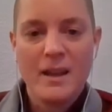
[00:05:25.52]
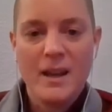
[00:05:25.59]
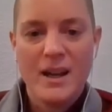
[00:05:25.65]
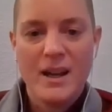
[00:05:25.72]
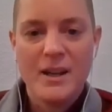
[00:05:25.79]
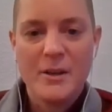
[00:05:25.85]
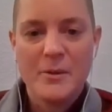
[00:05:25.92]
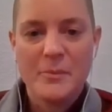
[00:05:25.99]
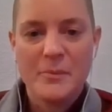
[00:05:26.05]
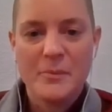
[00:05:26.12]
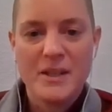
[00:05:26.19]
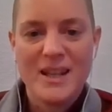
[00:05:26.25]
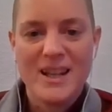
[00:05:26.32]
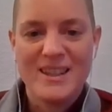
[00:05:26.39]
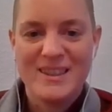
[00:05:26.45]

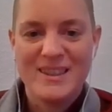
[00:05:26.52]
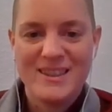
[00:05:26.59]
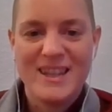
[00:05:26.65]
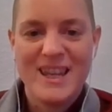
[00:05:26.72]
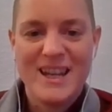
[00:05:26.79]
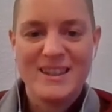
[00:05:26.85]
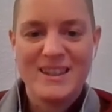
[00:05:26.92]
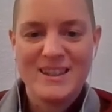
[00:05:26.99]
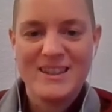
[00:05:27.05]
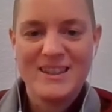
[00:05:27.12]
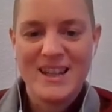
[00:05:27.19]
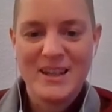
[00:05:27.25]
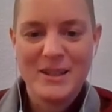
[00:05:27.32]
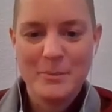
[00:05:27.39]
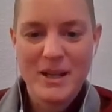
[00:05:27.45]
And yeah, that's
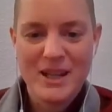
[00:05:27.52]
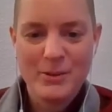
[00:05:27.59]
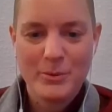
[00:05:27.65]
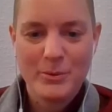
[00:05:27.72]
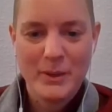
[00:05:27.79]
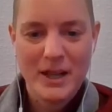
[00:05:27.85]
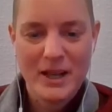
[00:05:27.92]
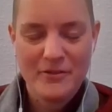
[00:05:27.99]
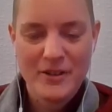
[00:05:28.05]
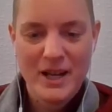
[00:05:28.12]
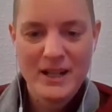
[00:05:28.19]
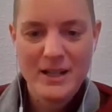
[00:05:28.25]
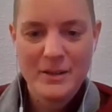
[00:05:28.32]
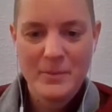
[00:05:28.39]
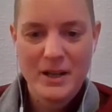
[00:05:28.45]
the other place where we can
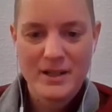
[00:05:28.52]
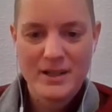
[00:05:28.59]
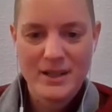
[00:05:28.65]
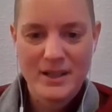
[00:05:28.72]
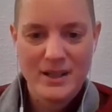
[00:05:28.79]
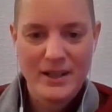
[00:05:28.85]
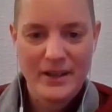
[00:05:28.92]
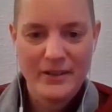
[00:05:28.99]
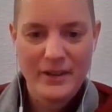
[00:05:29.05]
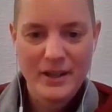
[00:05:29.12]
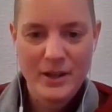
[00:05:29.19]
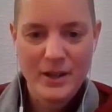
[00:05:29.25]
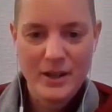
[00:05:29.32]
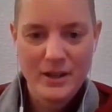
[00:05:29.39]
find it, but I think